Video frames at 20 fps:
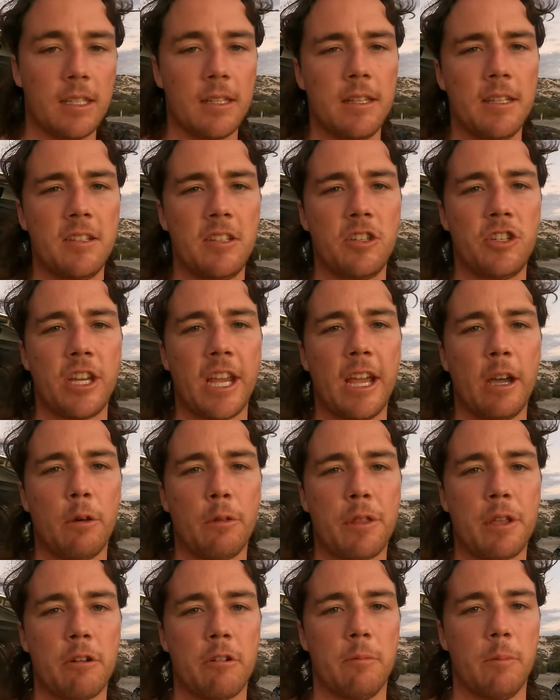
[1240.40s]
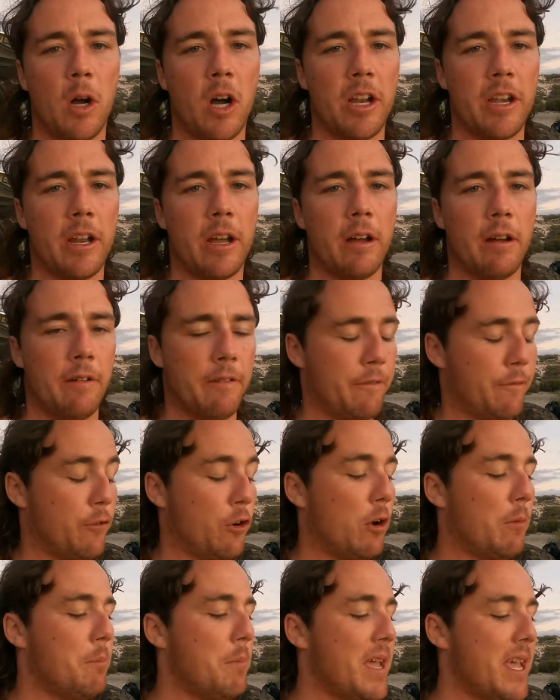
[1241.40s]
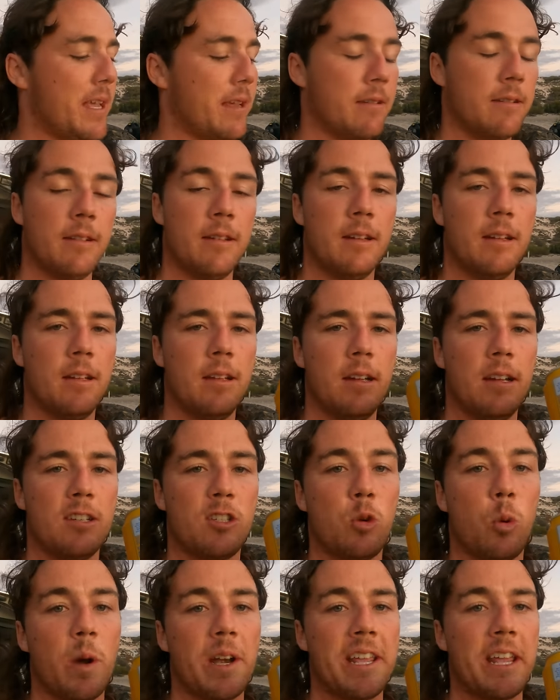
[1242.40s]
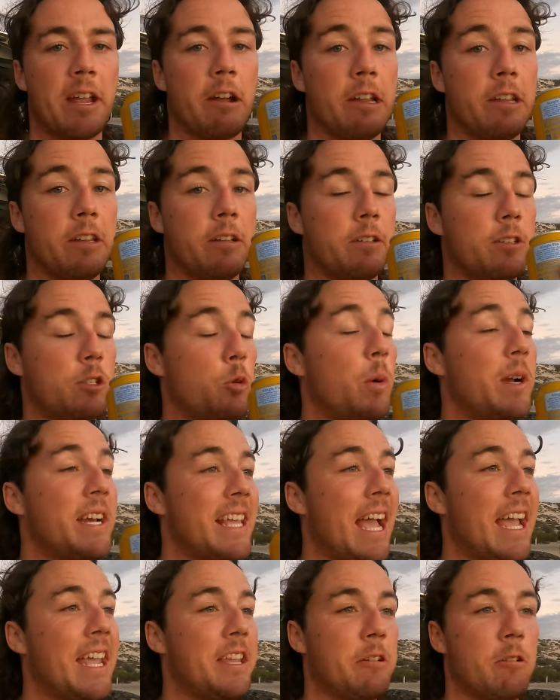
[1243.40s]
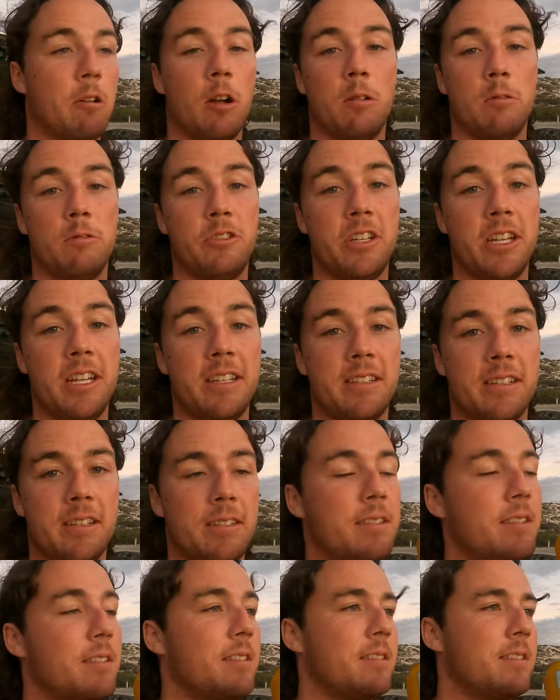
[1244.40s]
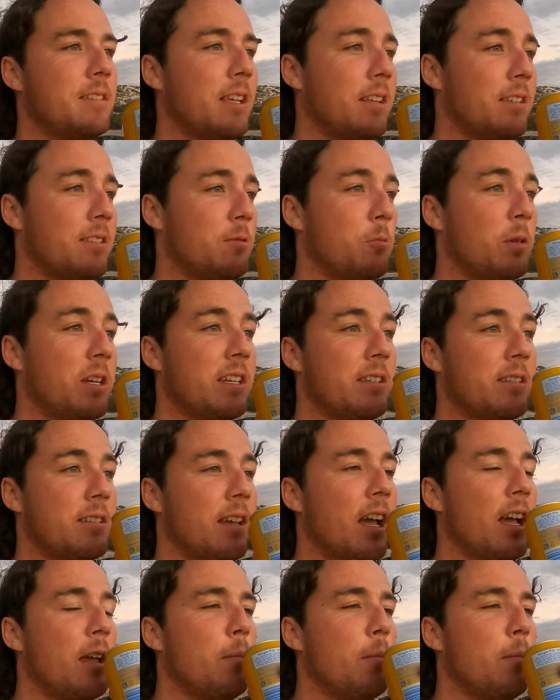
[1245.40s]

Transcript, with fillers: this is your healthy reminder from me. 28, 28 year old, Jesus, that sounds weird to say,